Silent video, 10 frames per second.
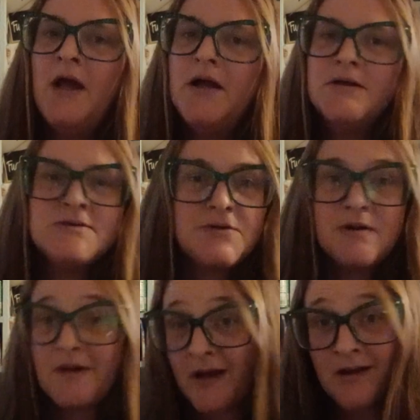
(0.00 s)
And
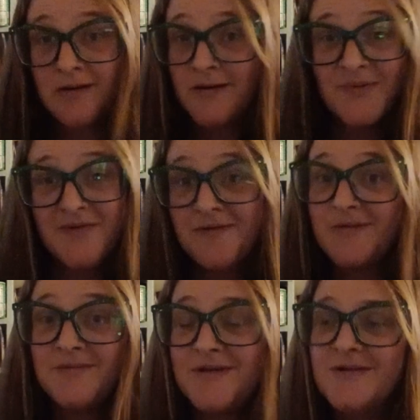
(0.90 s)
so I ended up giving
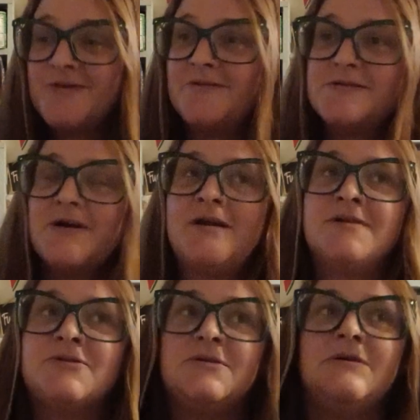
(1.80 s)
them to the thrift store, and I
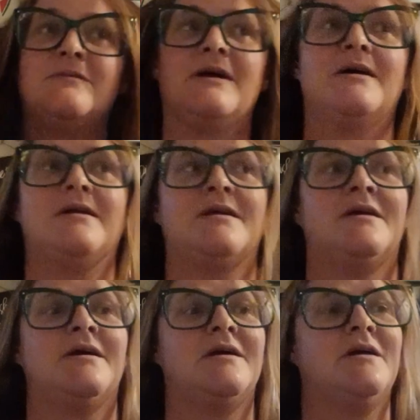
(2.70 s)
told him that
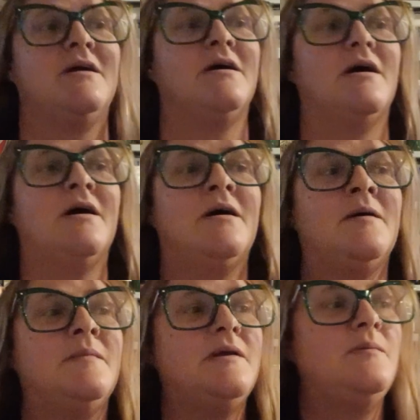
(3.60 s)

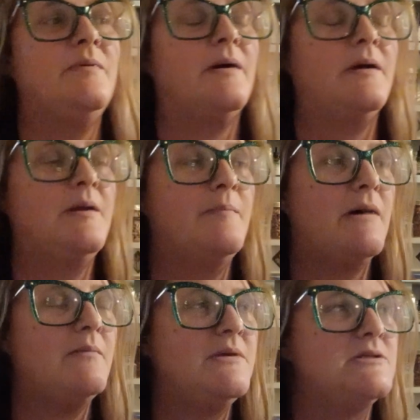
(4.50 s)
he
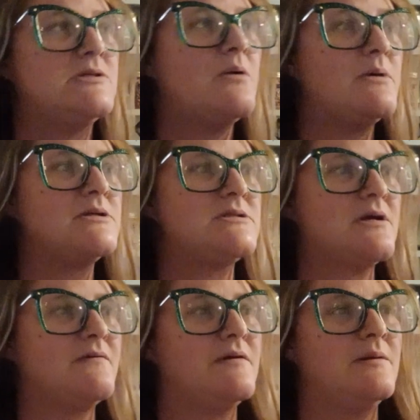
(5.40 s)
bought me so much
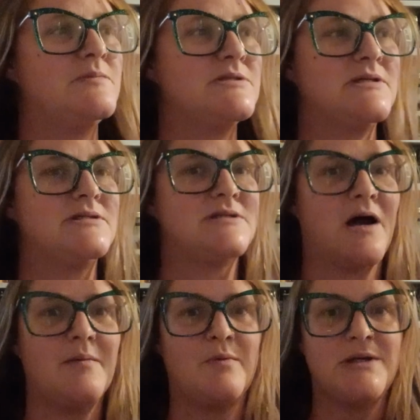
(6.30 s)
stuff, and I'm just like,
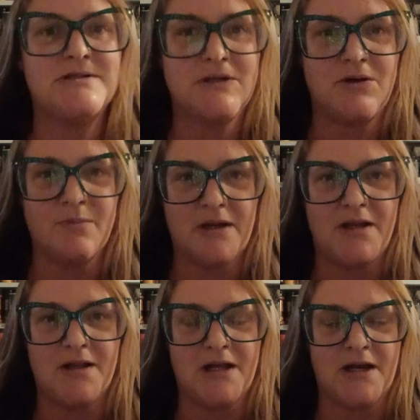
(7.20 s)
stop wasting your
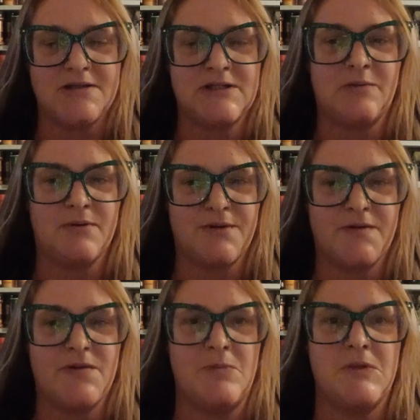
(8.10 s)
money. Like, I tell both
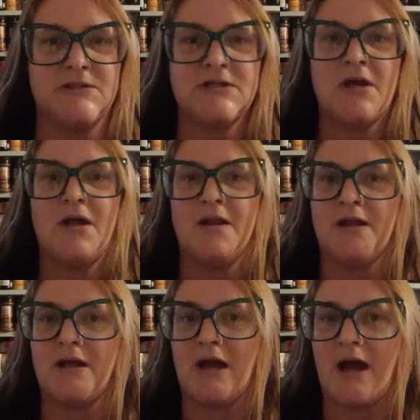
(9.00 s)
of them this,
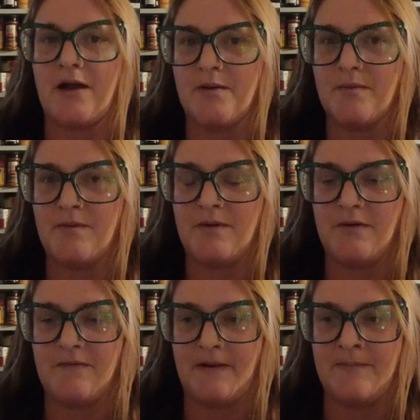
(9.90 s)
like,
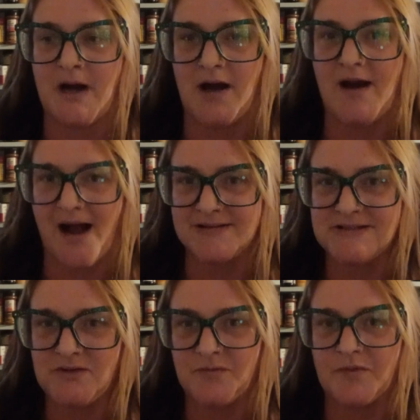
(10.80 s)
if I'm not
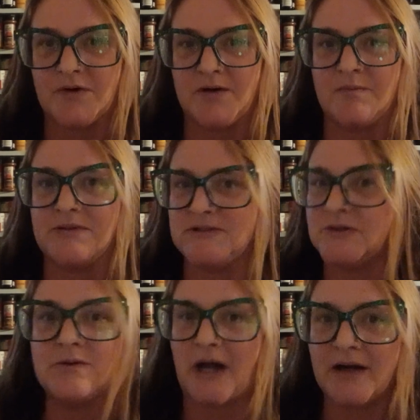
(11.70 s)
asking for it, please
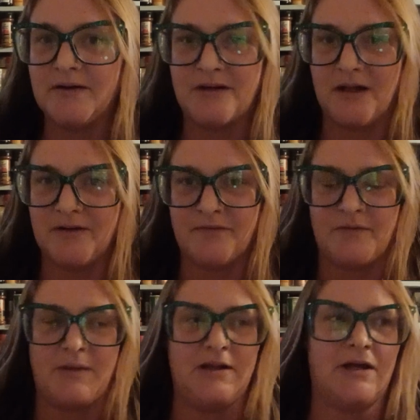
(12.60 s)
don't get it for me.